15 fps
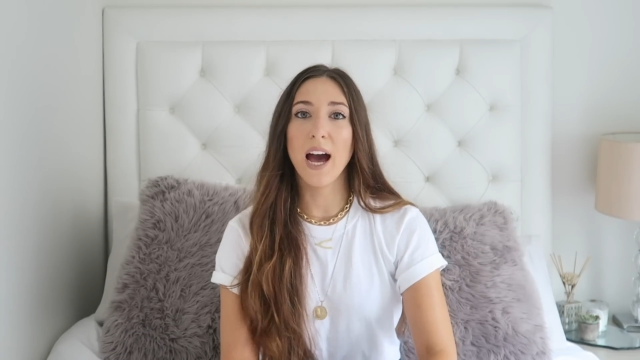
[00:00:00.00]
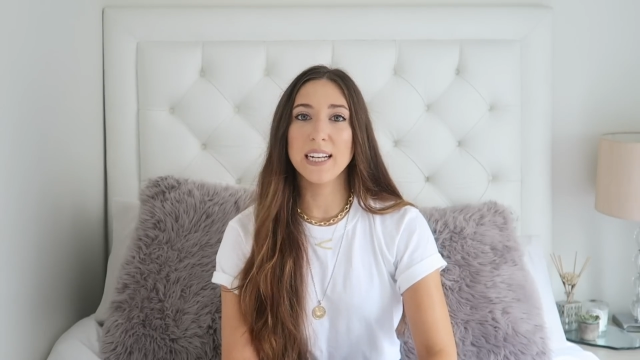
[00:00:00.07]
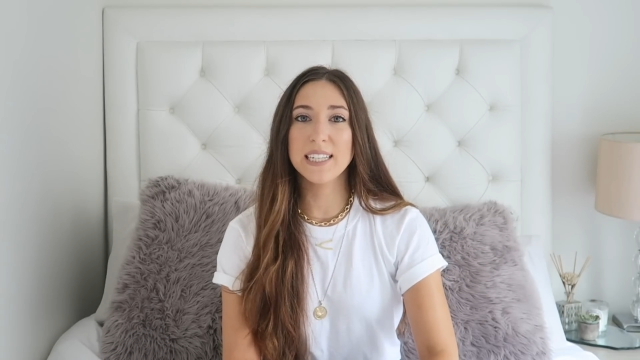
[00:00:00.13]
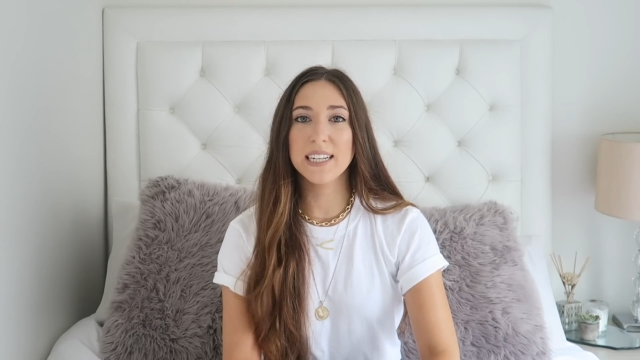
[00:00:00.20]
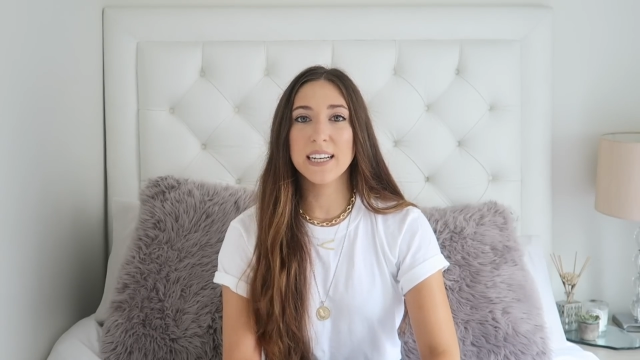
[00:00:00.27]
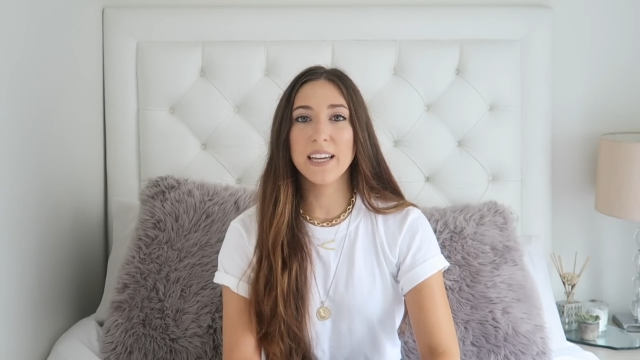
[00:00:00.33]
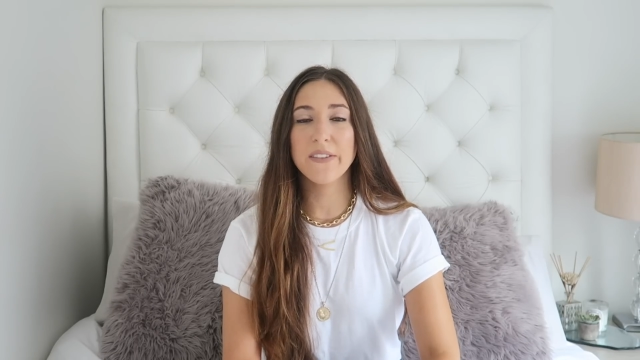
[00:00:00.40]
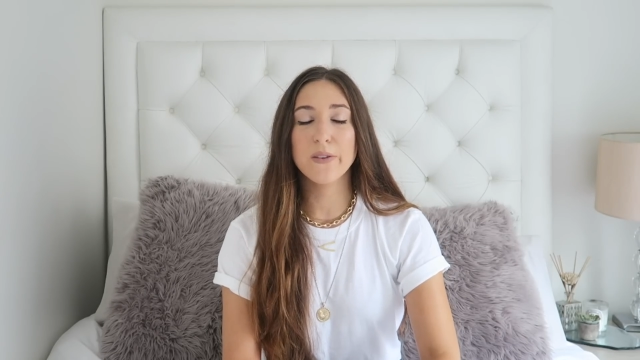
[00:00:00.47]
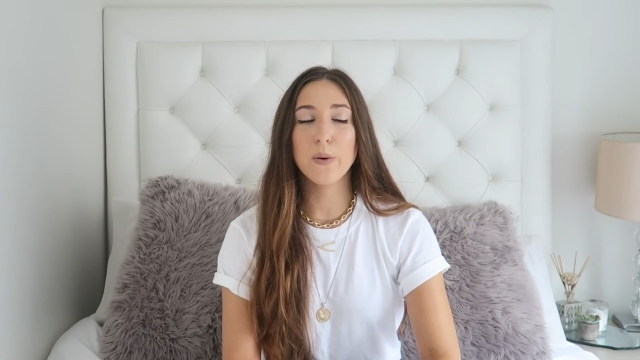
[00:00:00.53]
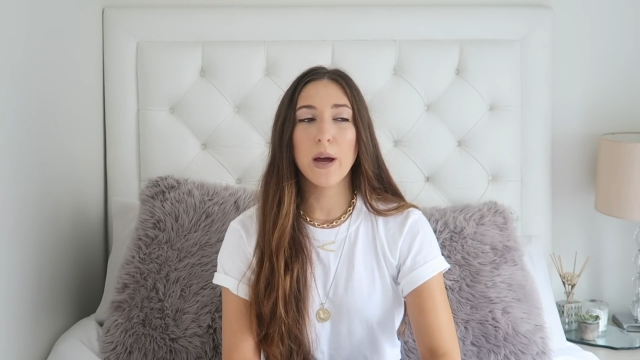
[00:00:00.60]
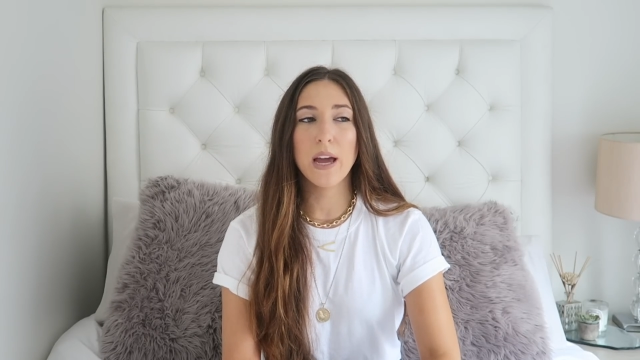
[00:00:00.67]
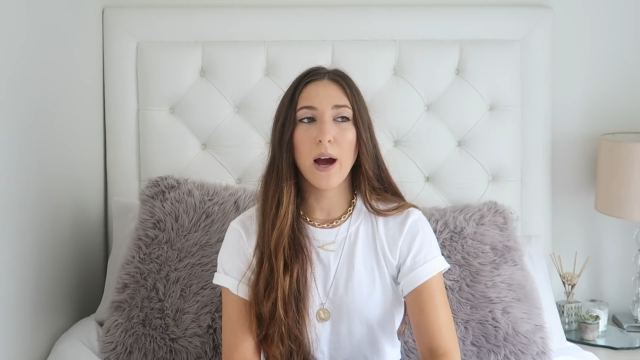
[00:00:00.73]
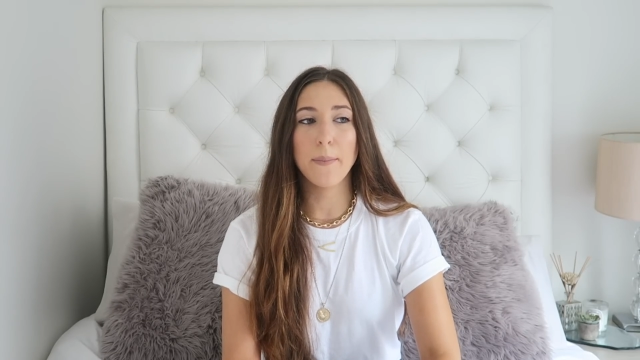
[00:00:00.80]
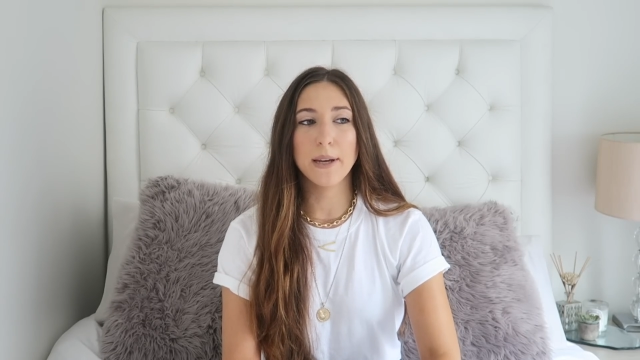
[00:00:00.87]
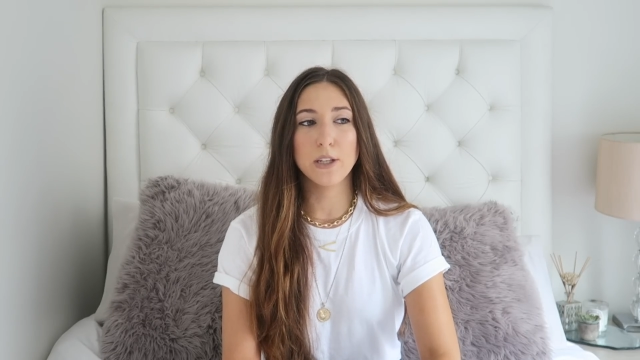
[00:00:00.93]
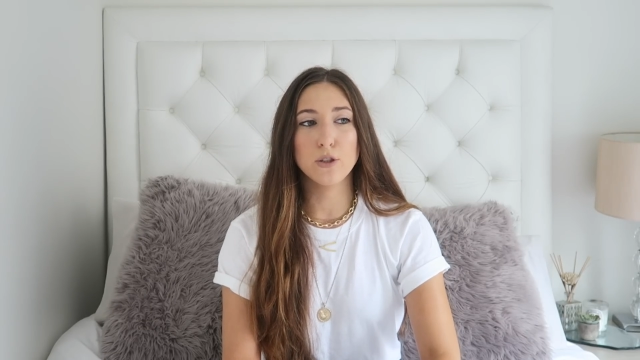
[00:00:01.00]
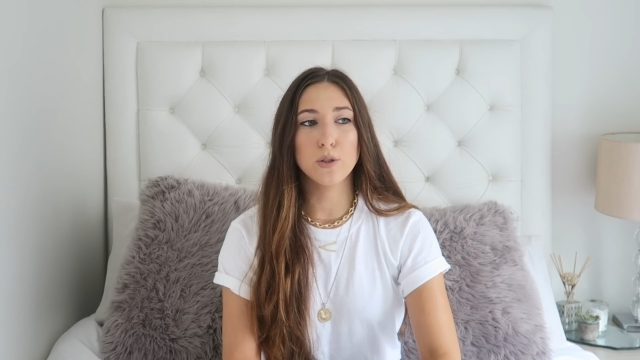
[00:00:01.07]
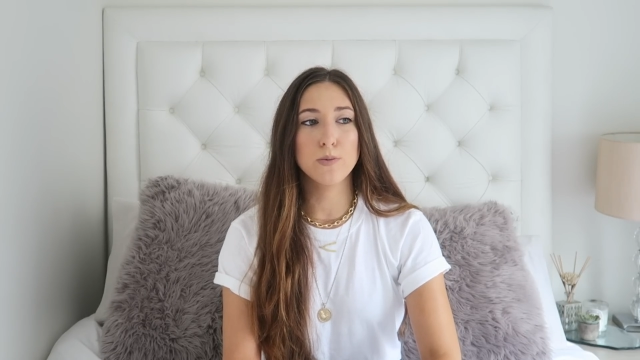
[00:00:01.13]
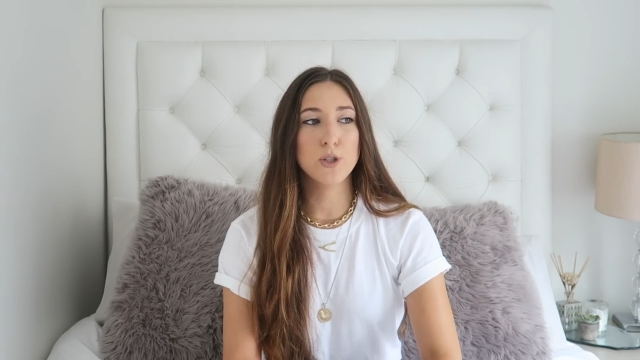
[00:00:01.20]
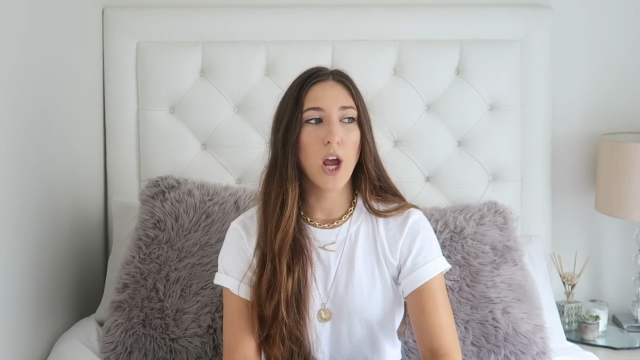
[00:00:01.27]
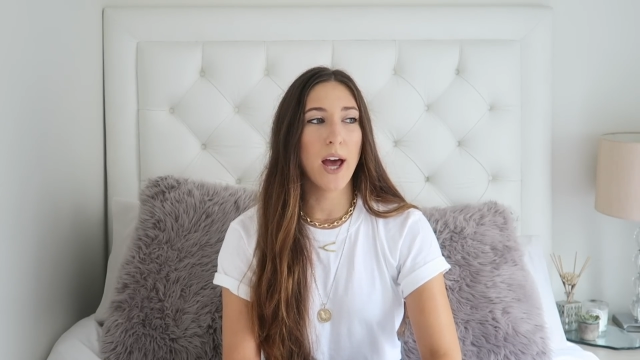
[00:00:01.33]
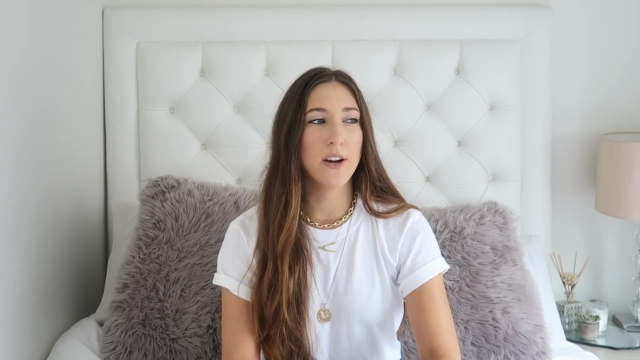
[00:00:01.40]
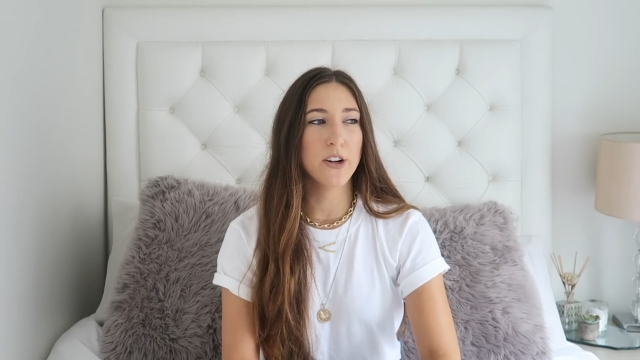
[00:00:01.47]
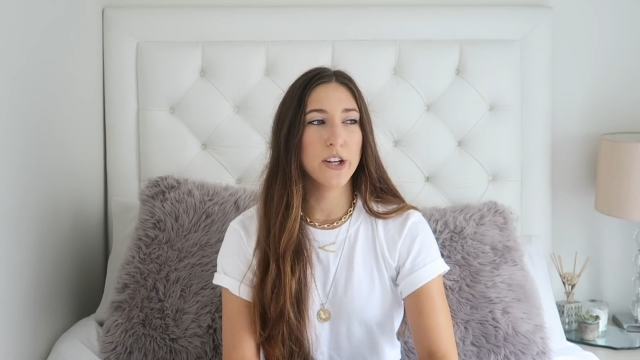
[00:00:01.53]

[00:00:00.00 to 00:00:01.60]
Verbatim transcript: I did a giveaway on my YouTube channel,